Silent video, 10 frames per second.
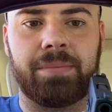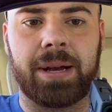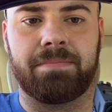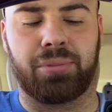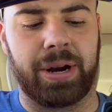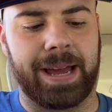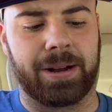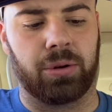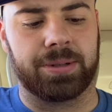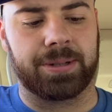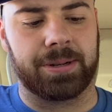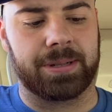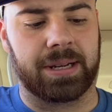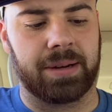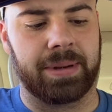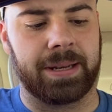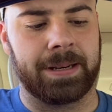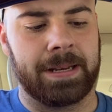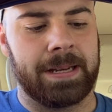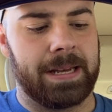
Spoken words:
Bradeck holsters to come in.